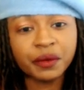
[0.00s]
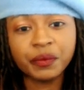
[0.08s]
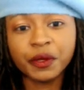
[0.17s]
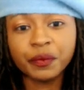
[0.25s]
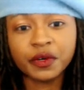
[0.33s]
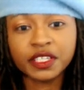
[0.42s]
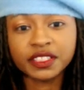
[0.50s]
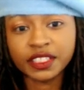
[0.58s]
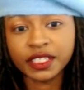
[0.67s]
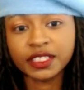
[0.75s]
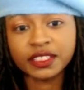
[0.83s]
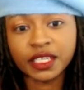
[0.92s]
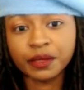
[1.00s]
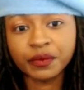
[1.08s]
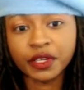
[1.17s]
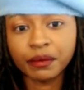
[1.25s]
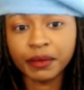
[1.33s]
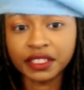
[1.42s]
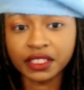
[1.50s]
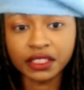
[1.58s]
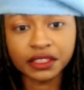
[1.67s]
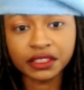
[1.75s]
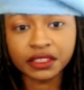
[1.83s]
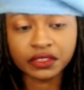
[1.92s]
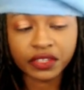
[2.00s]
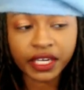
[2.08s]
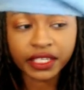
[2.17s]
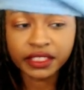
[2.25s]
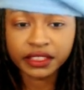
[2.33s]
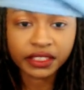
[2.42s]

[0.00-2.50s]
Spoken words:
People could say the same thing about Dungeons and Dragons.